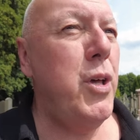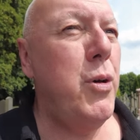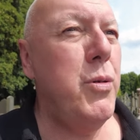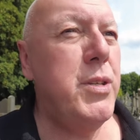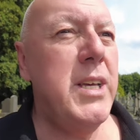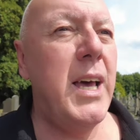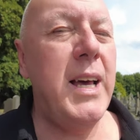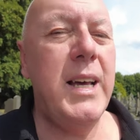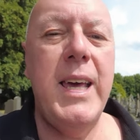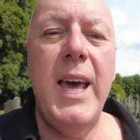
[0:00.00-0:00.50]
You
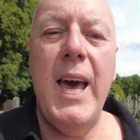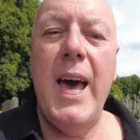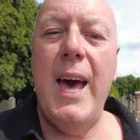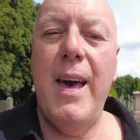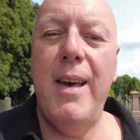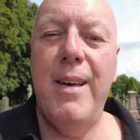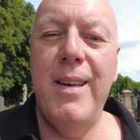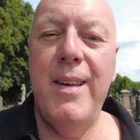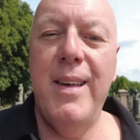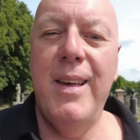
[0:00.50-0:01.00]
take
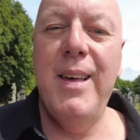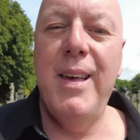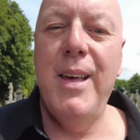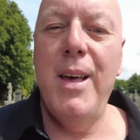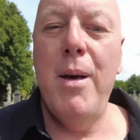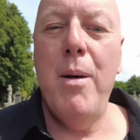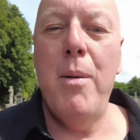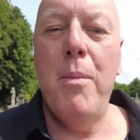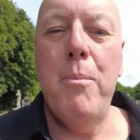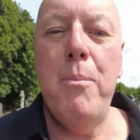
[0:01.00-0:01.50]
care.
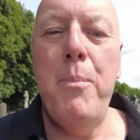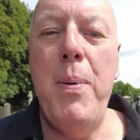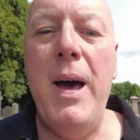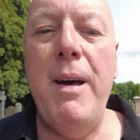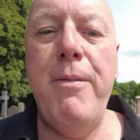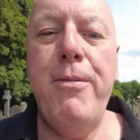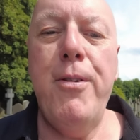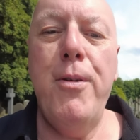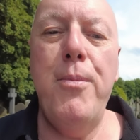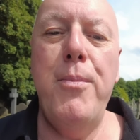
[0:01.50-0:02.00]
Bye
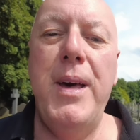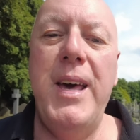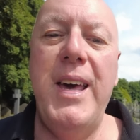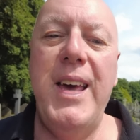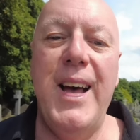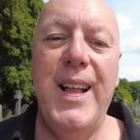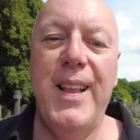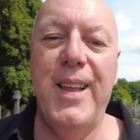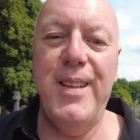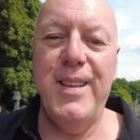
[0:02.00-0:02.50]
from me,
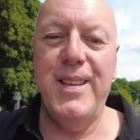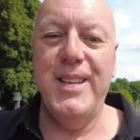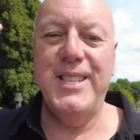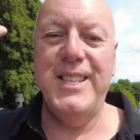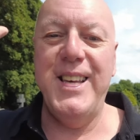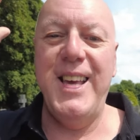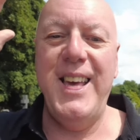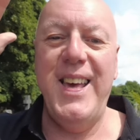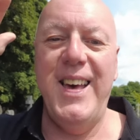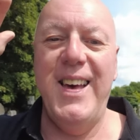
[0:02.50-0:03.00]
Alan.
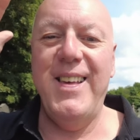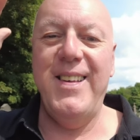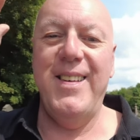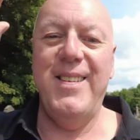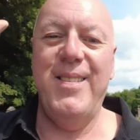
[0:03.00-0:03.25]
See ya.